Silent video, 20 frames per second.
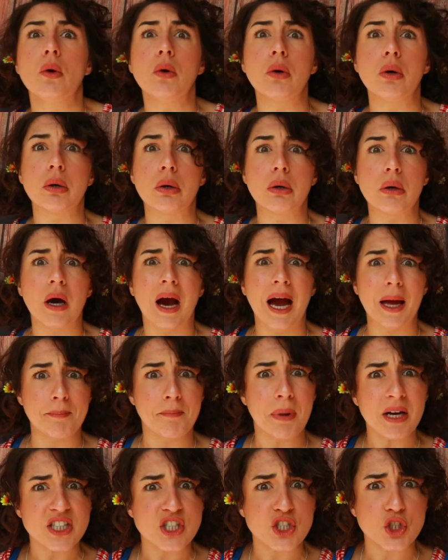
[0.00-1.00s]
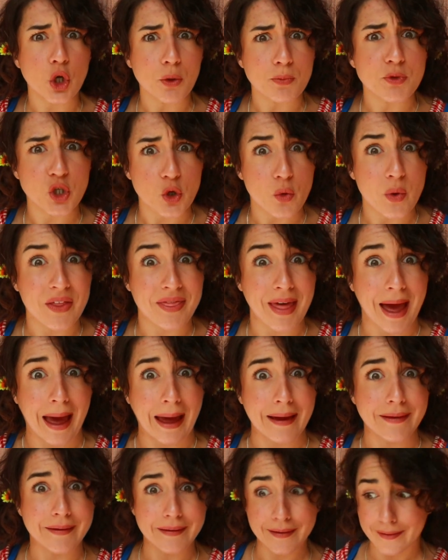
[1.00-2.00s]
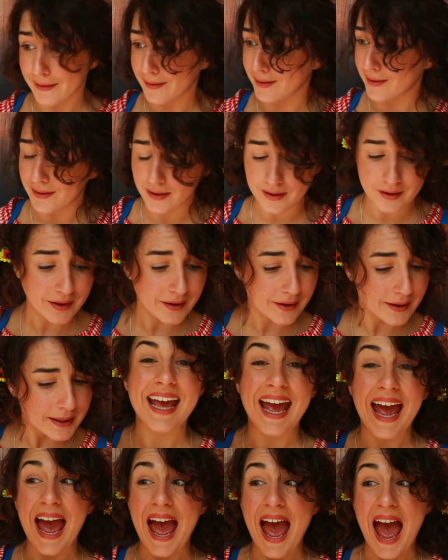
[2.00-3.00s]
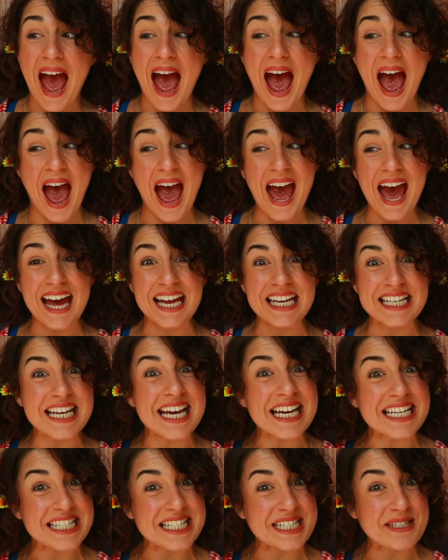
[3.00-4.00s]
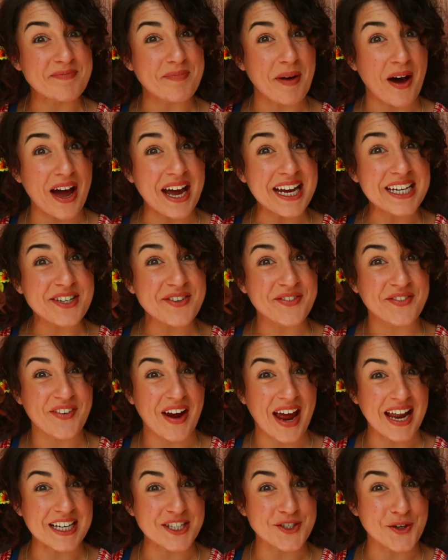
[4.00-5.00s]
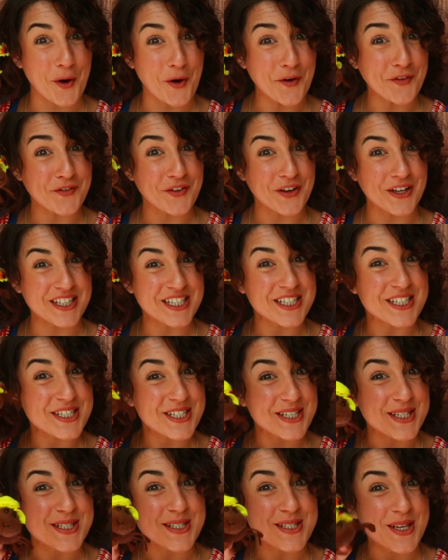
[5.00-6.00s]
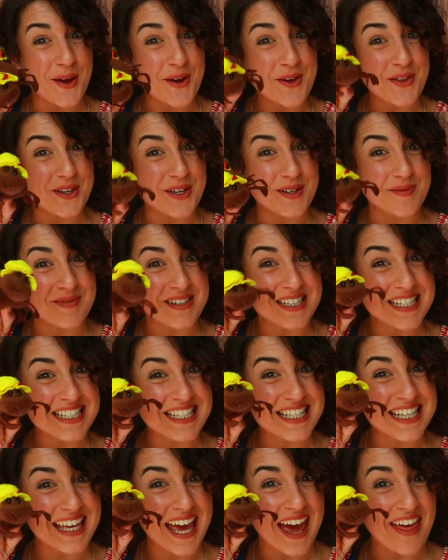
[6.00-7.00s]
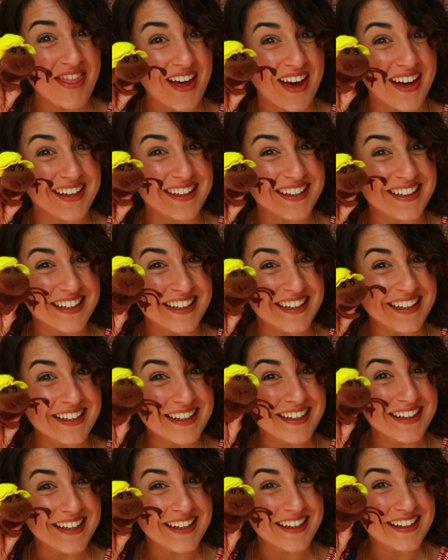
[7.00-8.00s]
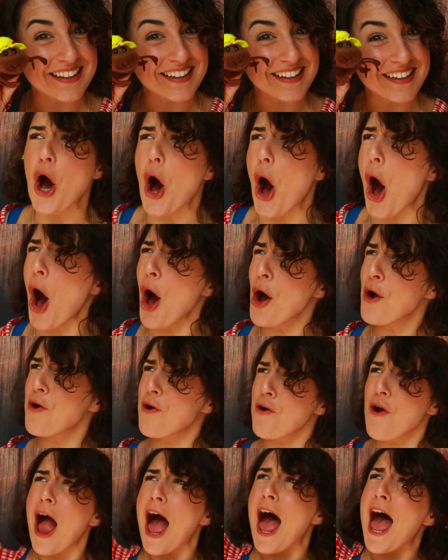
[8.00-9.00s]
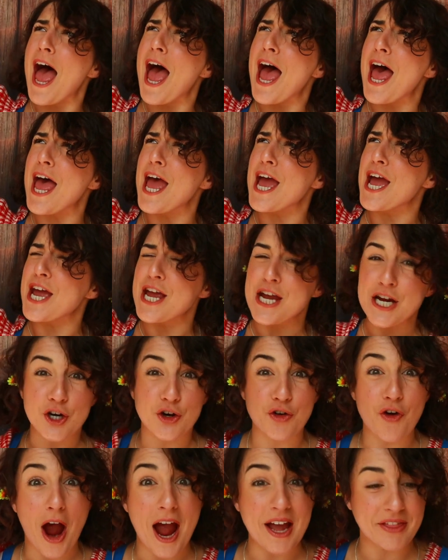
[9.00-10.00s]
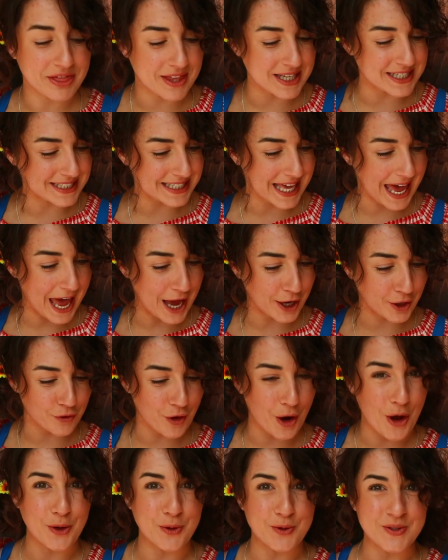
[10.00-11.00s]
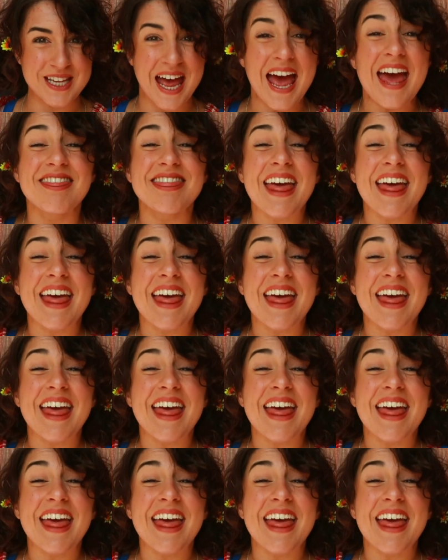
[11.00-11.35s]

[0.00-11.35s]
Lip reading: Oh, I must stop doing that. And a spider friend offered to sew them together. Hooray! Cried the Scarecrows.